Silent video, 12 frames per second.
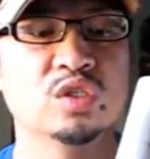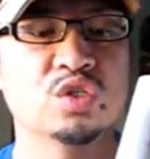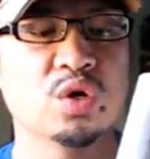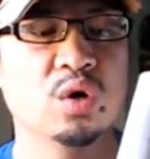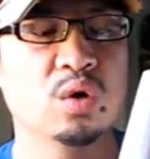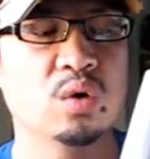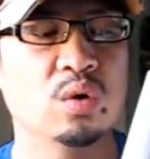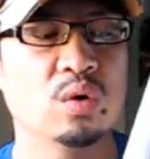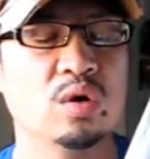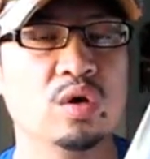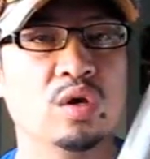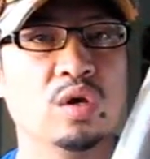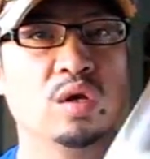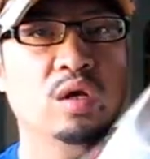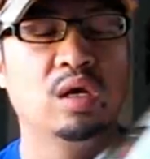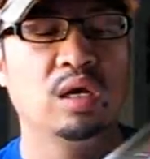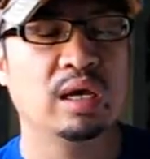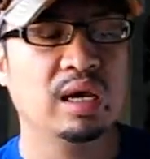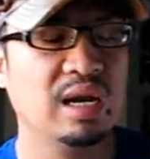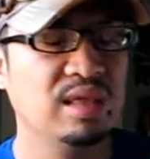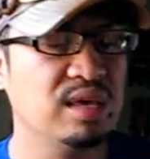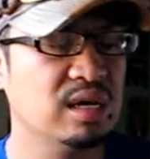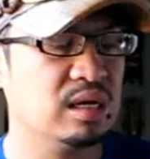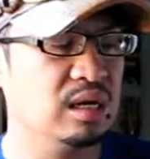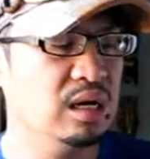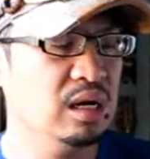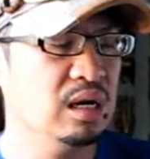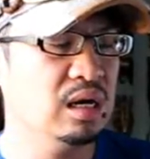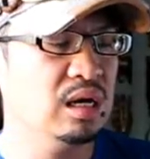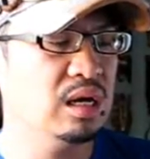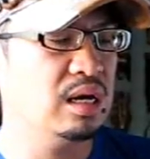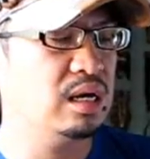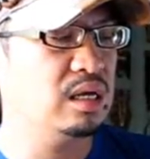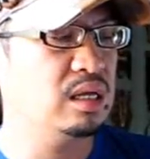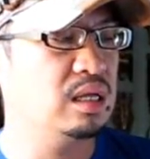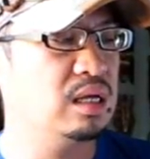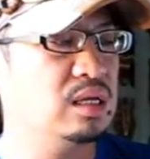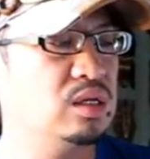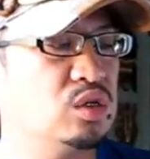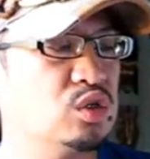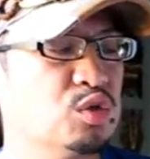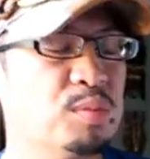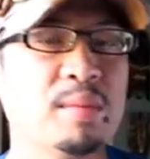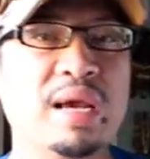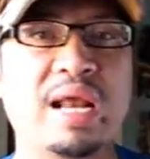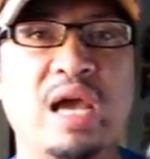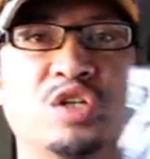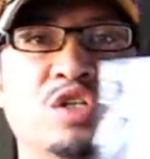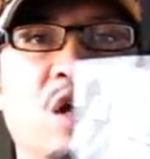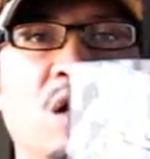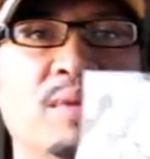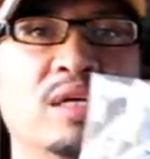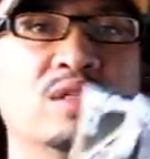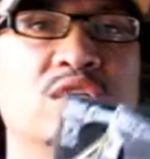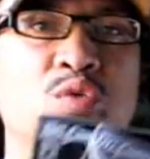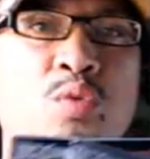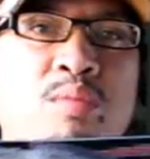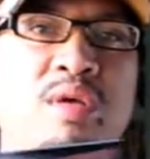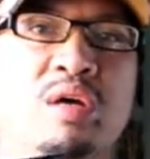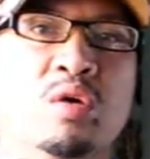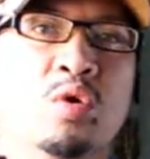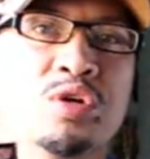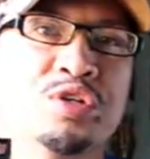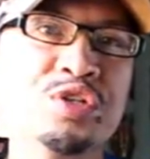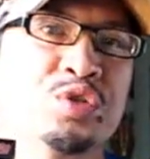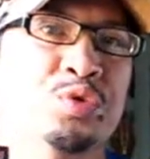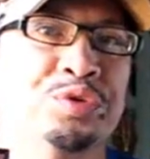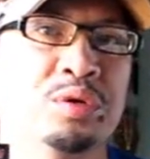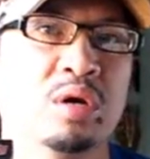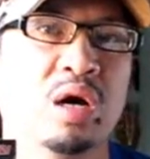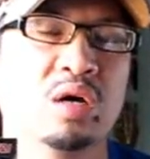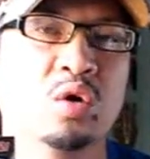So, and I think Superman Action Comics, this would be the cornerstone